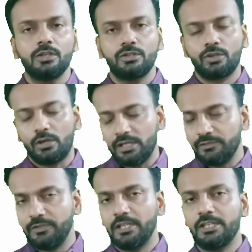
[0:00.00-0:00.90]

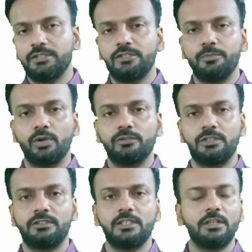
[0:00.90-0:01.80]
solidification
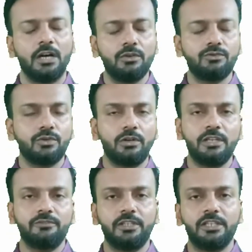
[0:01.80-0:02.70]
process and how
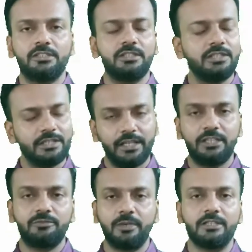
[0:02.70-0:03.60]
solidification
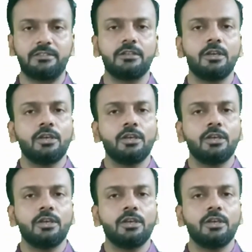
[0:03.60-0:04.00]
takes place.